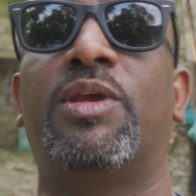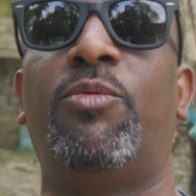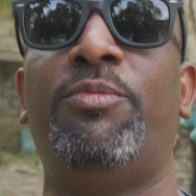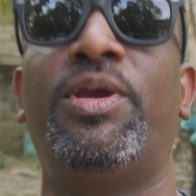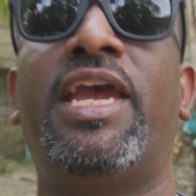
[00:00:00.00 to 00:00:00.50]

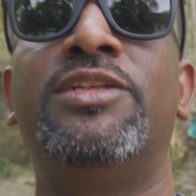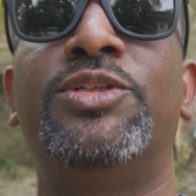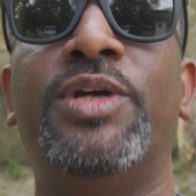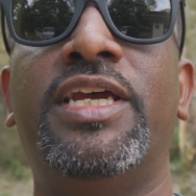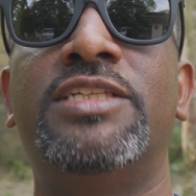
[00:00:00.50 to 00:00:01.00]
What we can
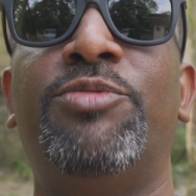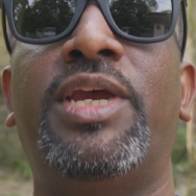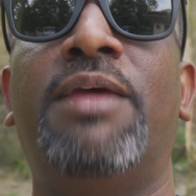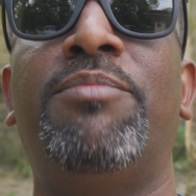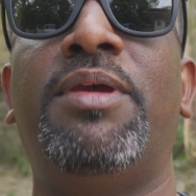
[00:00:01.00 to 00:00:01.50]
do is
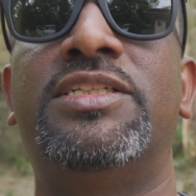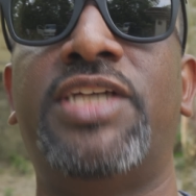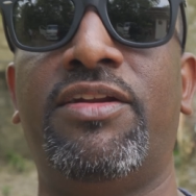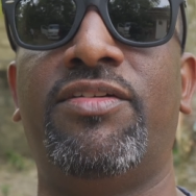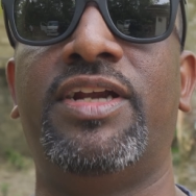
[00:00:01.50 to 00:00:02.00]
we can be
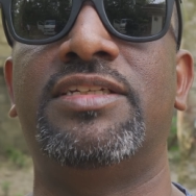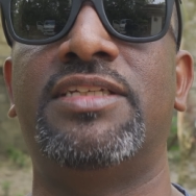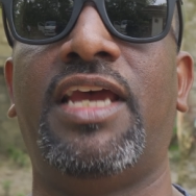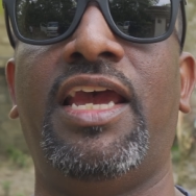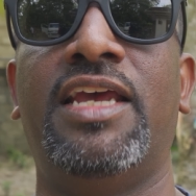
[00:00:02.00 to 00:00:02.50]

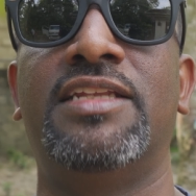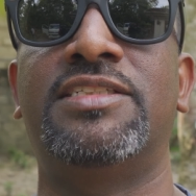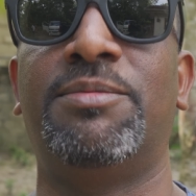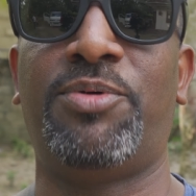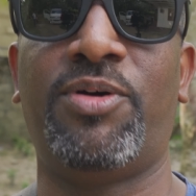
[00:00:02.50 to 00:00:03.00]
generous and
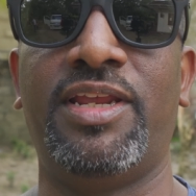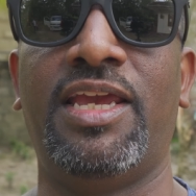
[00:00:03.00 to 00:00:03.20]
support